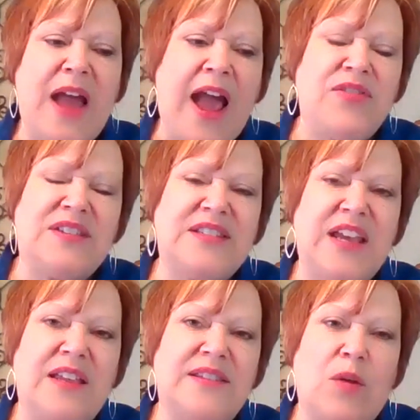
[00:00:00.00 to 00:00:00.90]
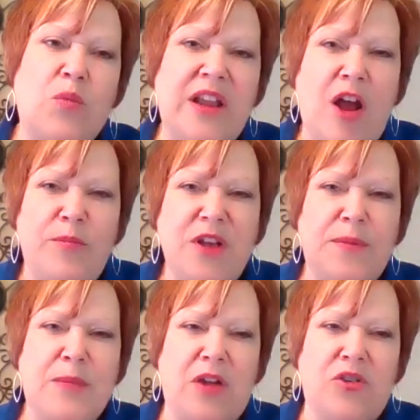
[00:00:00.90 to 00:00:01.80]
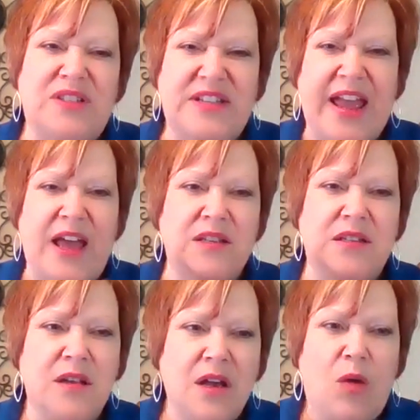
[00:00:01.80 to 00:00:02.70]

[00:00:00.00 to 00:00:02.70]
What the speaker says: behind the scenes that we can help young people understand